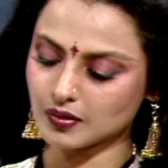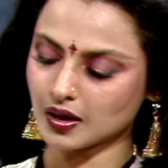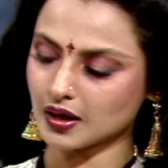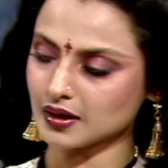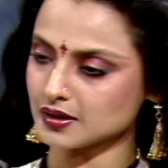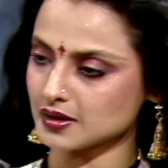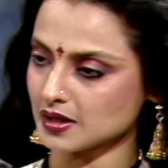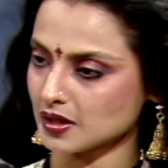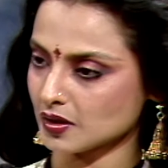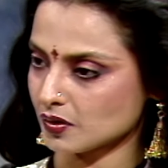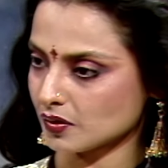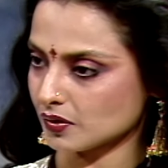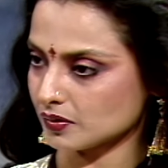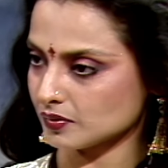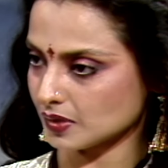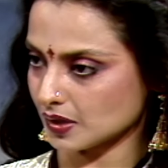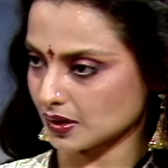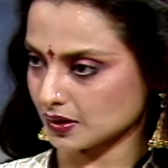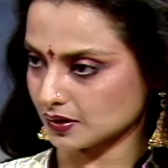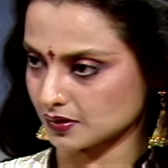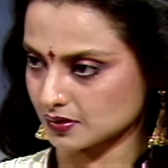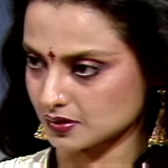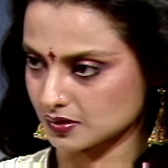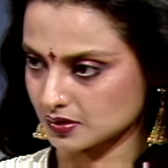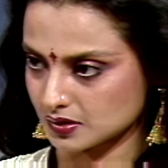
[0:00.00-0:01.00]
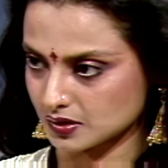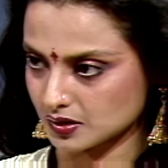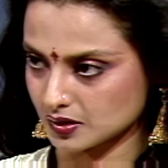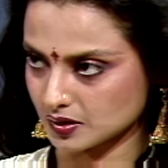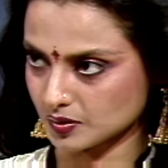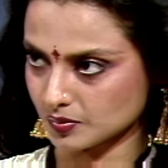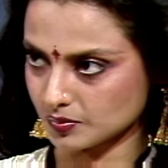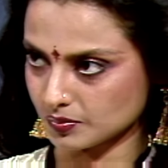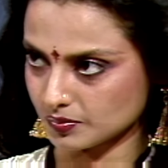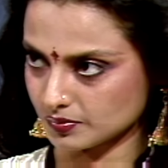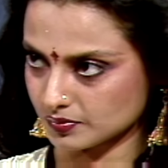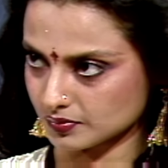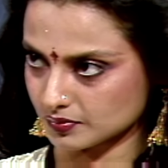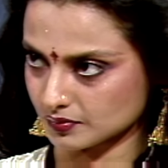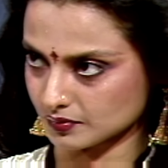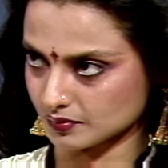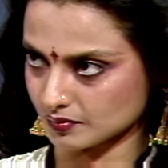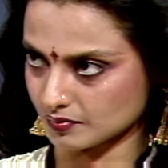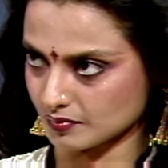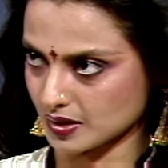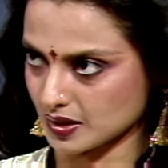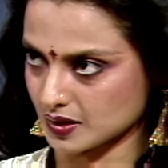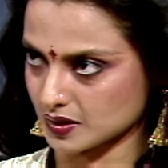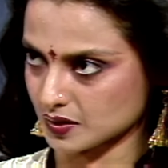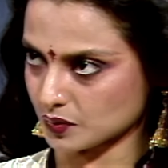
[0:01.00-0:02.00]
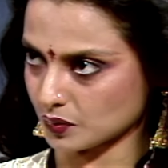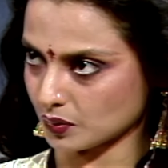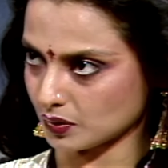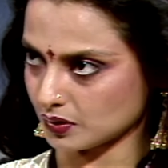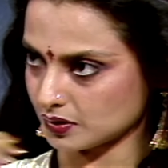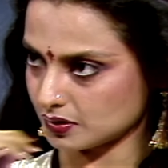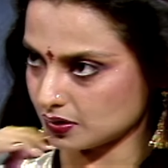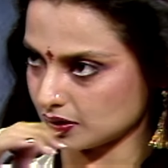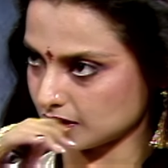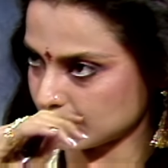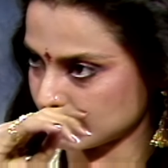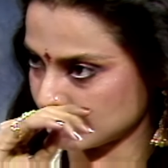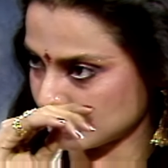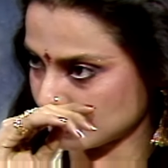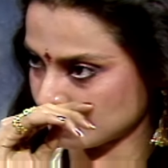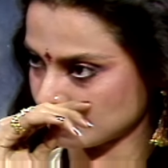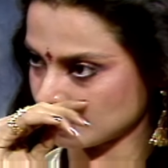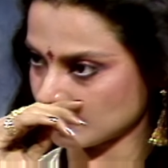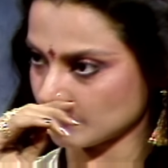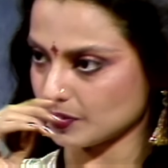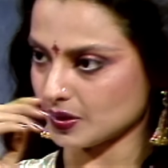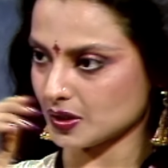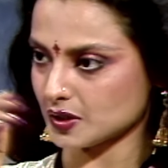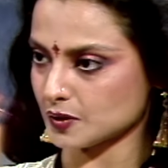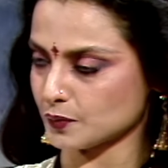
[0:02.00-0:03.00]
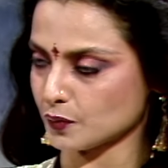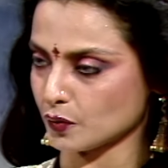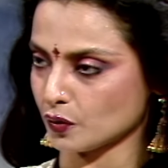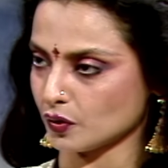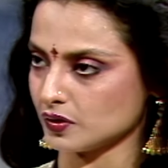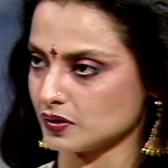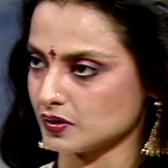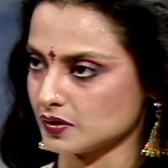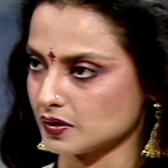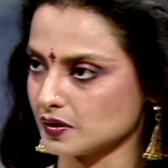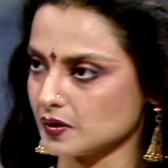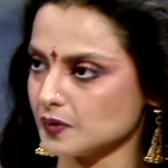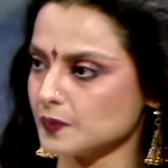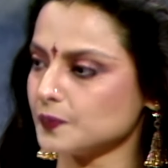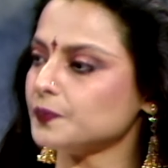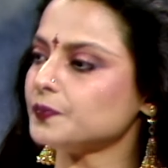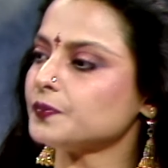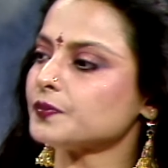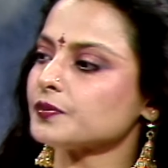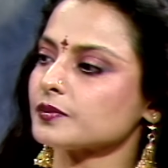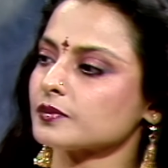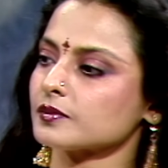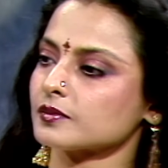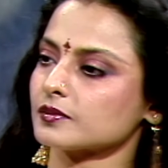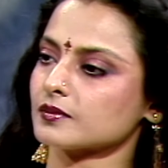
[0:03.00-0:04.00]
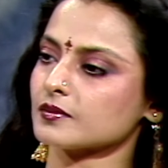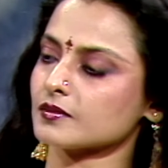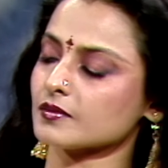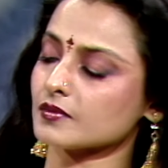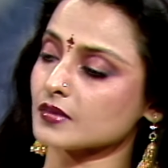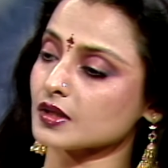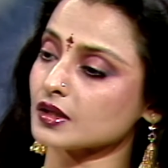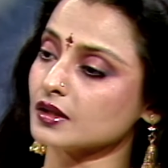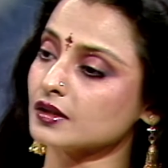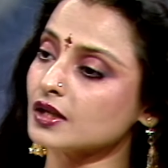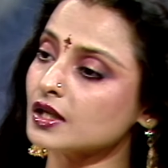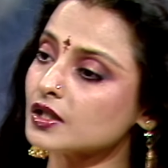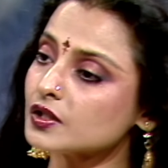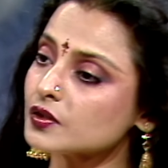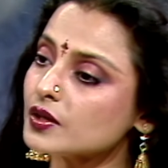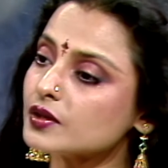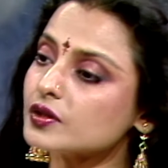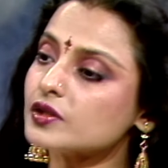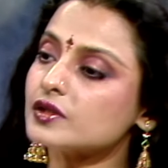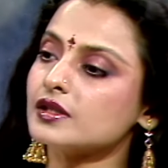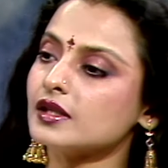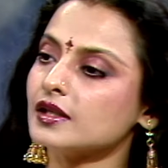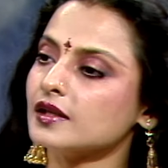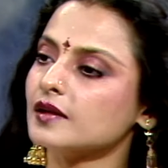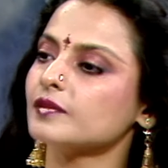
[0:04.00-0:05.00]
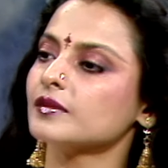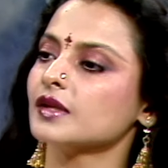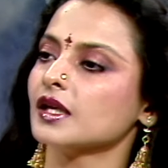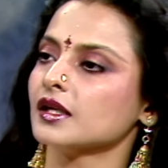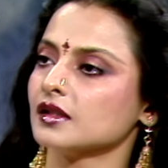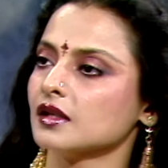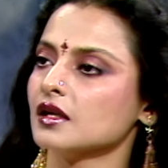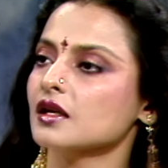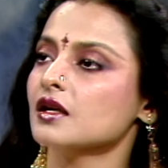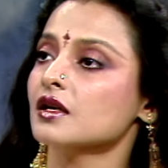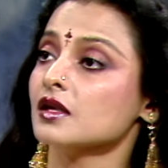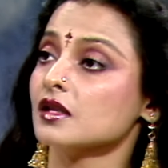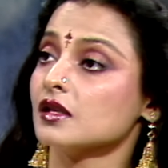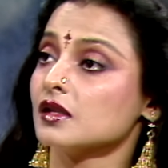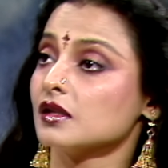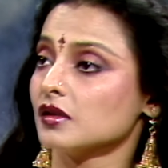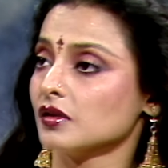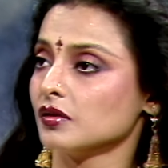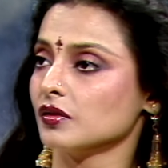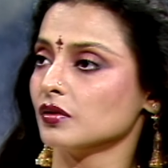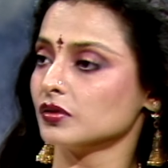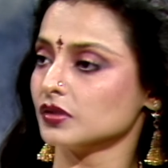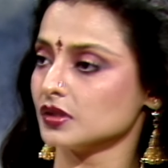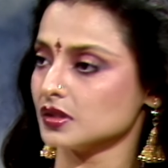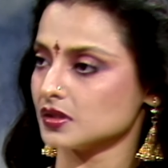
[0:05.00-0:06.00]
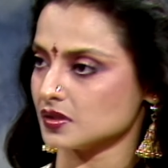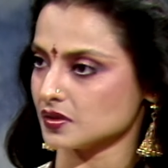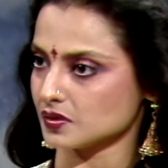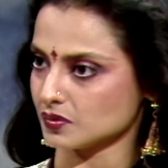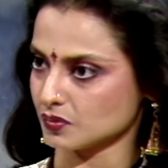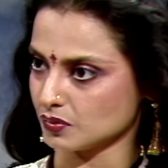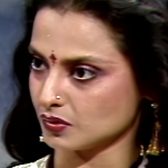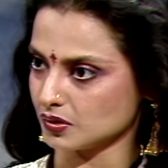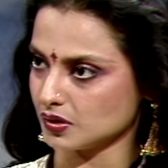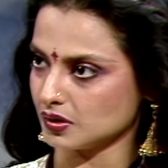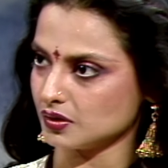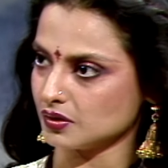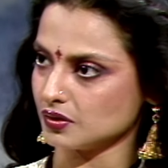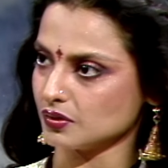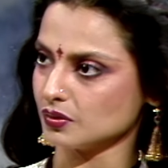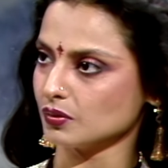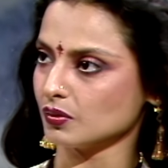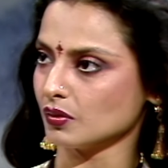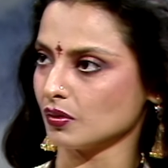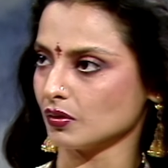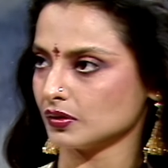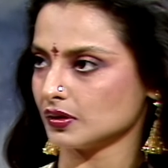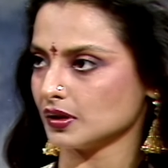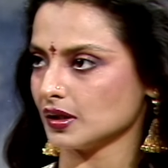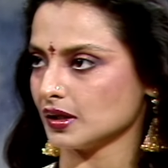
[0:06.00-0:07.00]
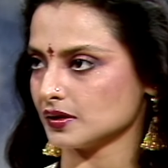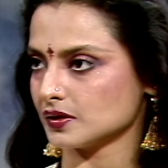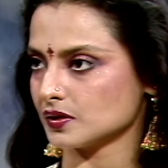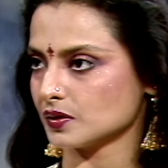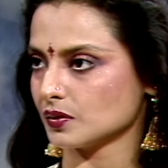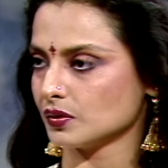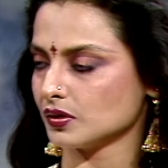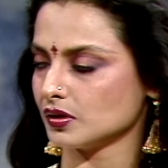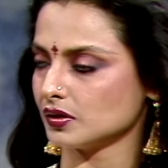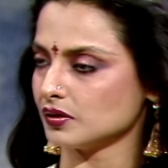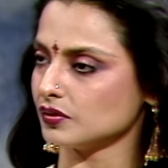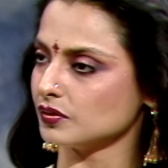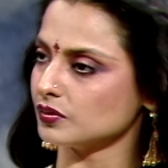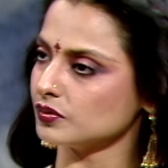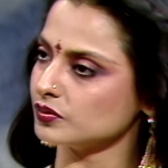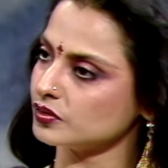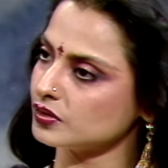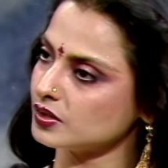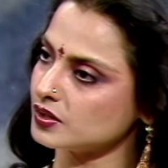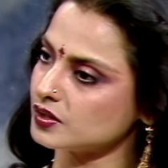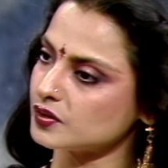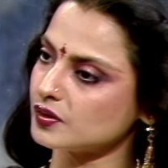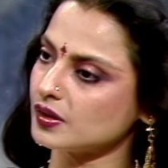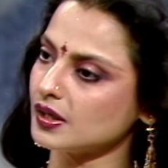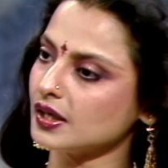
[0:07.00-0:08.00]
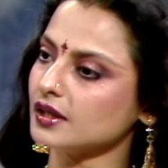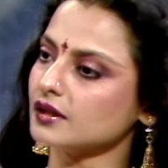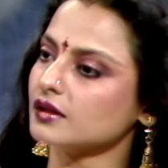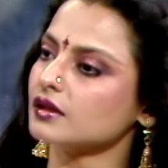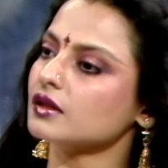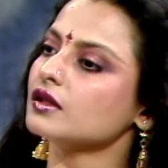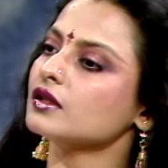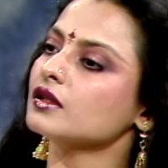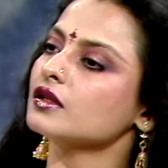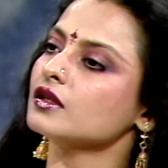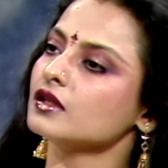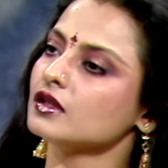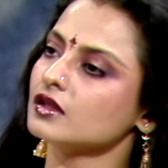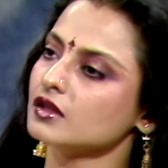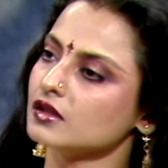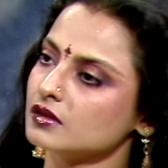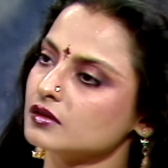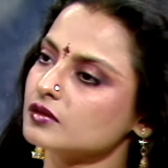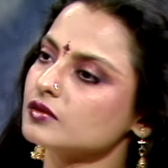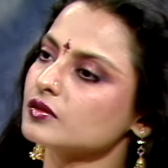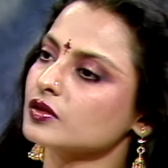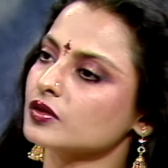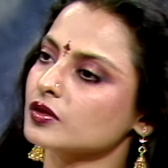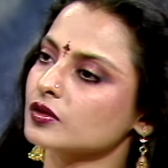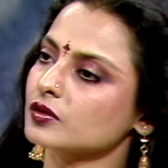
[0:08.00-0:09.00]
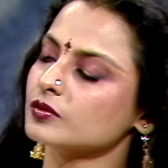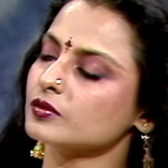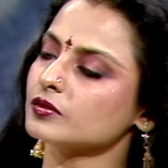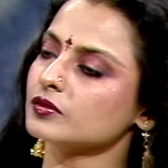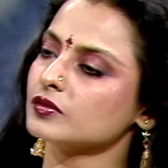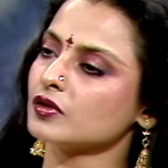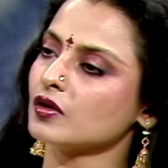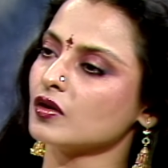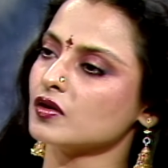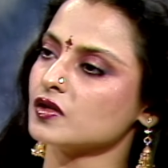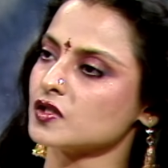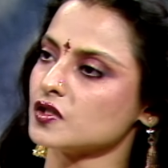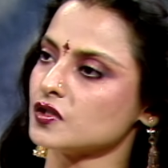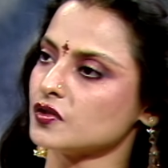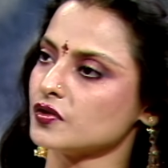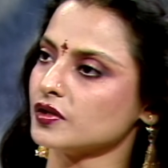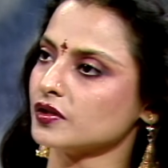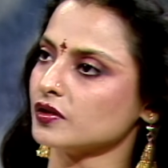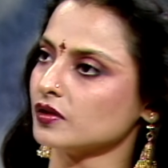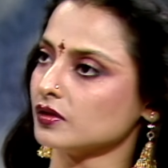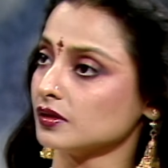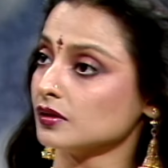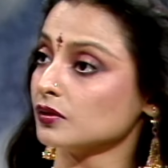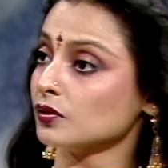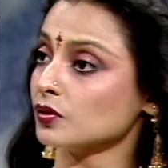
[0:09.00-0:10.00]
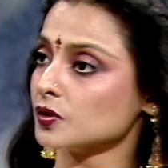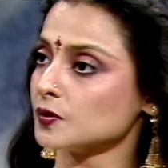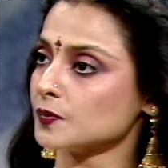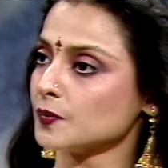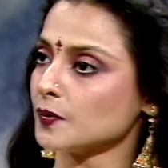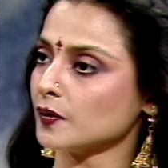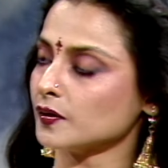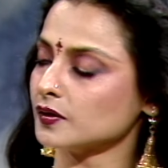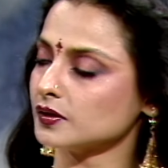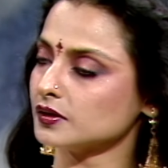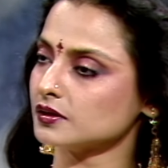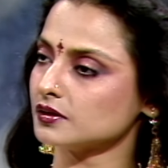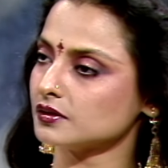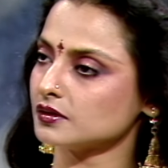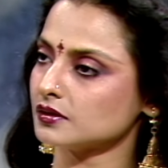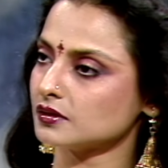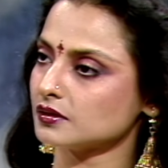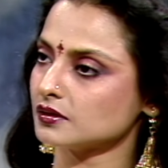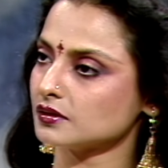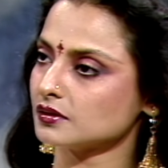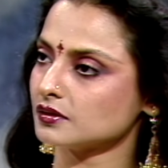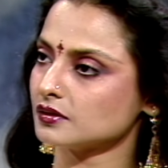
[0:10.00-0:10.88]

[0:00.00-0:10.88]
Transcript: I see the best qualities in him, the best points in him. And I try to tell him that, you know, this is good in you, or that's good in you. Just try and, you know, concentrate on those points.